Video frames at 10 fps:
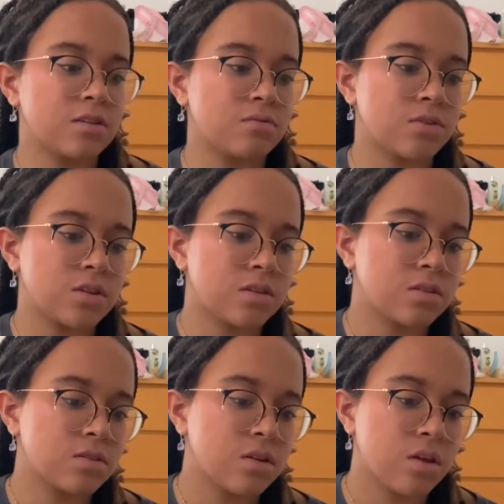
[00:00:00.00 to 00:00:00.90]
which
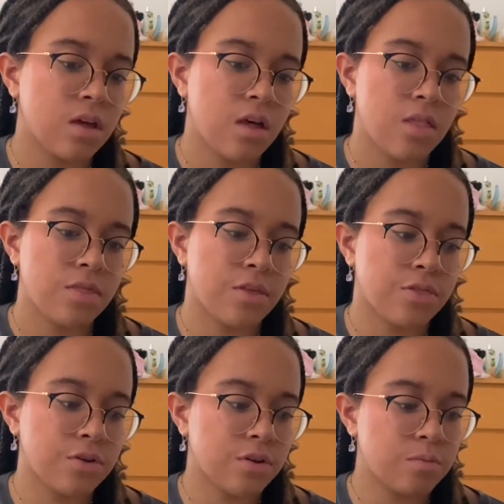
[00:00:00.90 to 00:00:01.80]
is the
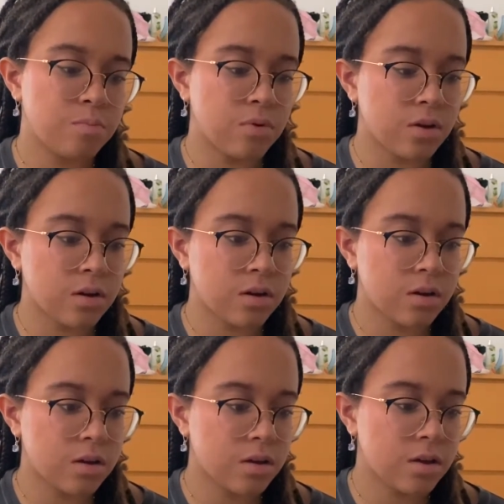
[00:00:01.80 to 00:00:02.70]
3rd book
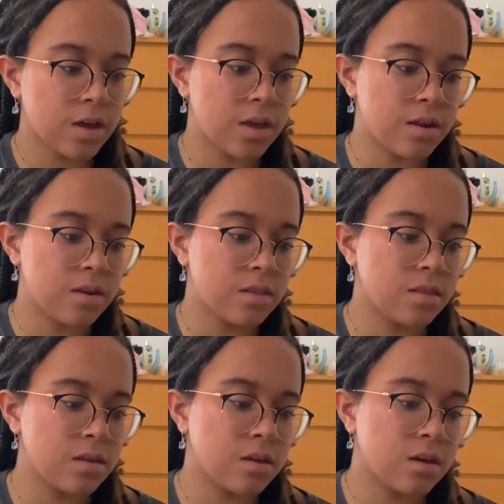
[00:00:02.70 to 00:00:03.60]
in
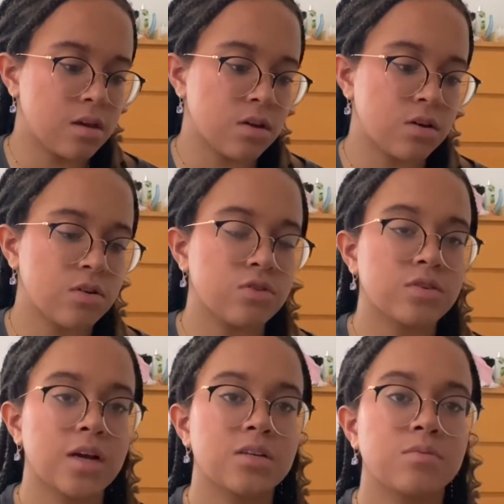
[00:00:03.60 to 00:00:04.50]
the Good Girl
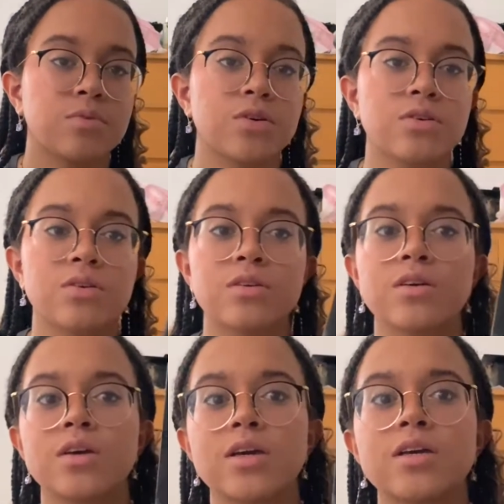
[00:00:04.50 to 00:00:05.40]
Guide to Murder
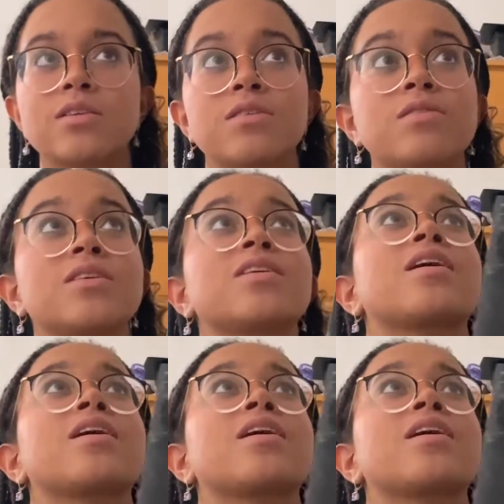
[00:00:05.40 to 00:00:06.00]
series. And I